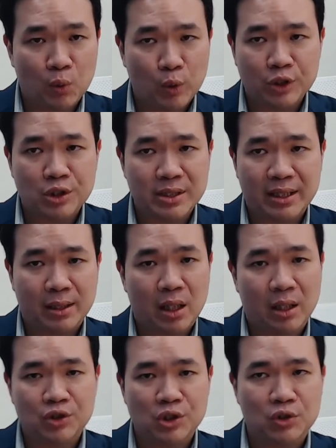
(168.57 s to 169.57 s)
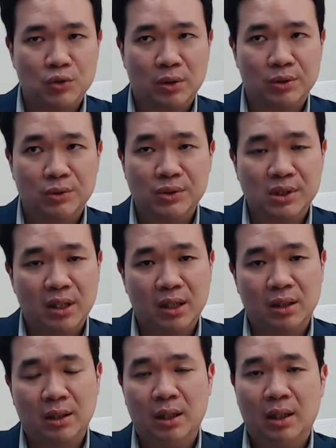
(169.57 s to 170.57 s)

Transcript: which technologies you're using